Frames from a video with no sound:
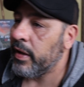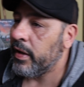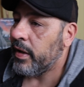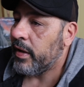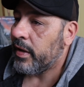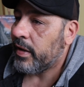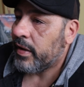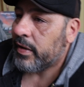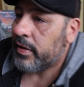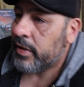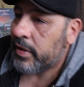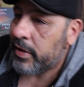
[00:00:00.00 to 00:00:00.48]

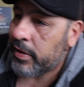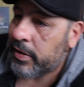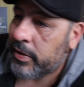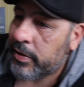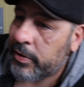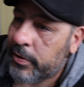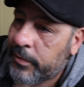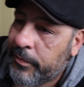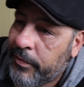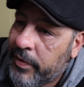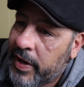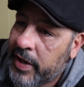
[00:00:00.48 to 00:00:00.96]

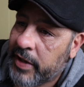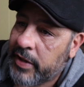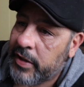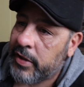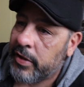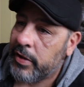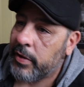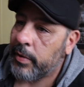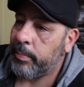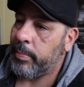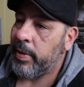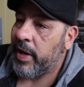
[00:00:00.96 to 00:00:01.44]
you finding
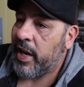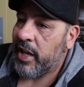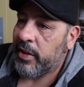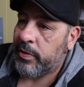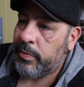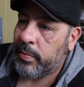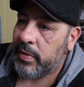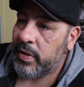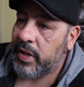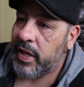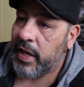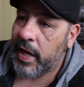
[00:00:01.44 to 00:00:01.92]
your
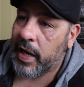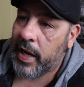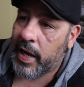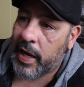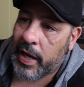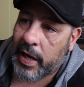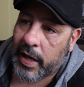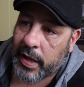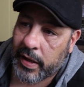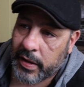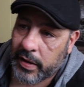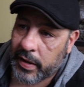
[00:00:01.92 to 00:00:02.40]
path with
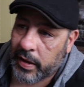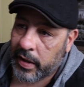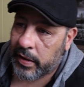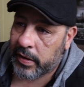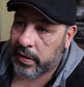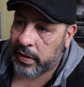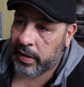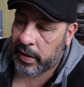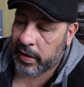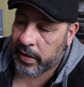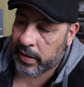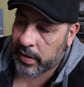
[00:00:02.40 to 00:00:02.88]
God
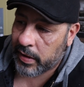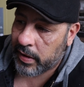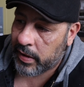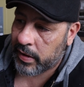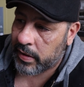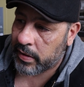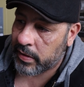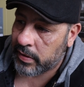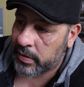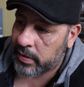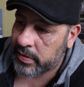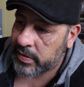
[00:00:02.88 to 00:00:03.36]

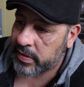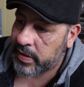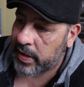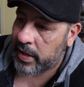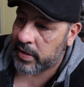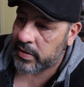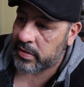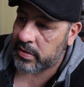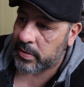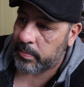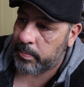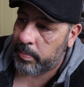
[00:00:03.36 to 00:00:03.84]
and this
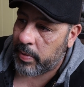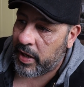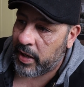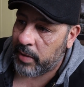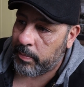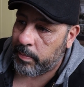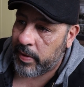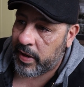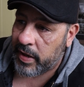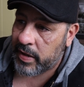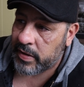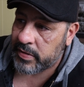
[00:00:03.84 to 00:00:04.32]
gastric
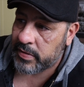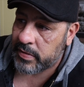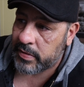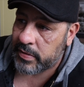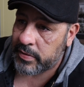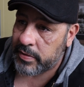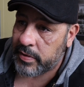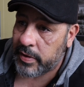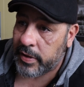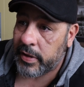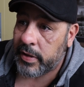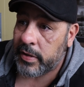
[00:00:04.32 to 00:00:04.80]
bypass
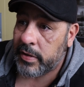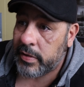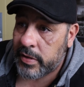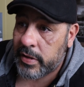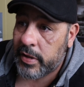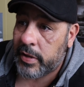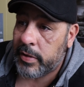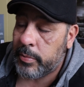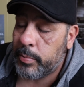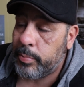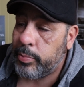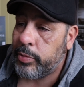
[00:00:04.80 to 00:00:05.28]
surgery, it
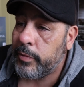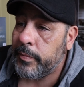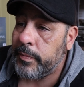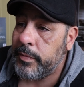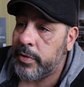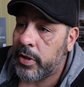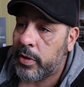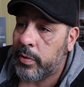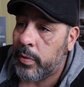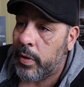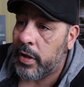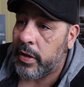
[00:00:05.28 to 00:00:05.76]

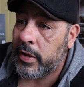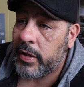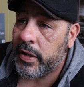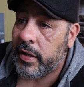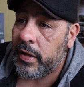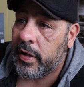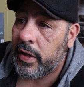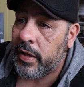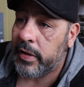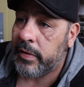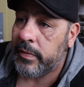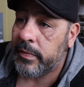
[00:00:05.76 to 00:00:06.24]
improved your quality
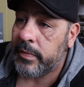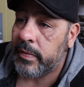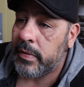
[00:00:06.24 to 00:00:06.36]
of life.